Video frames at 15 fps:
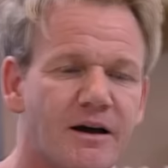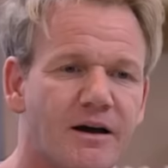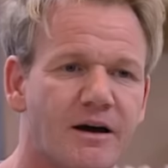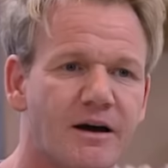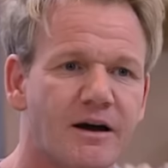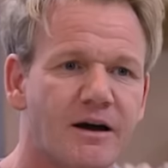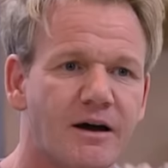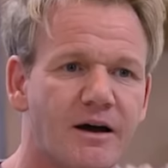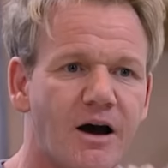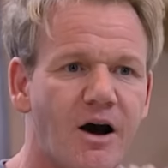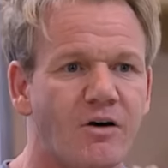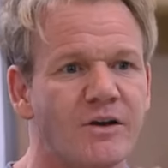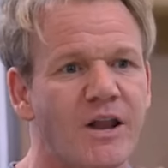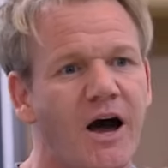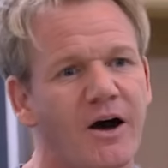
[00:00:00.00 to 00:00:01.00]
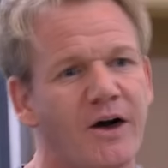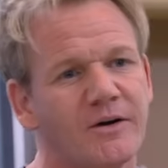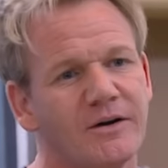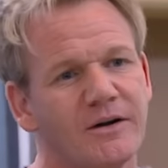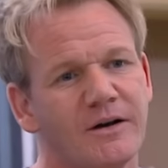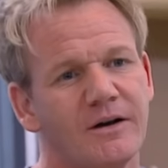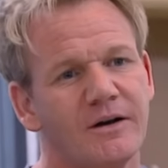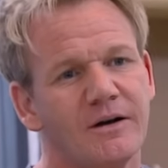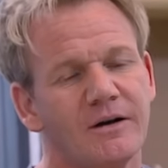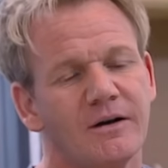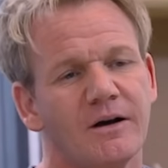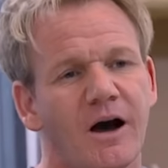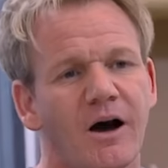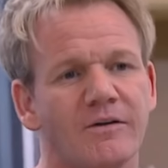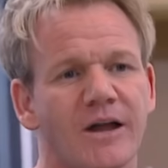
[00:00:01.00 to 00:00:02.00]
Hundreds of reviews that are excellent
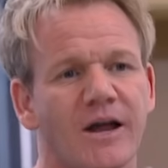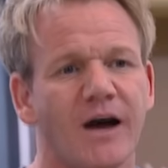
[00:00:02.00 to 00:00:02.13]
that we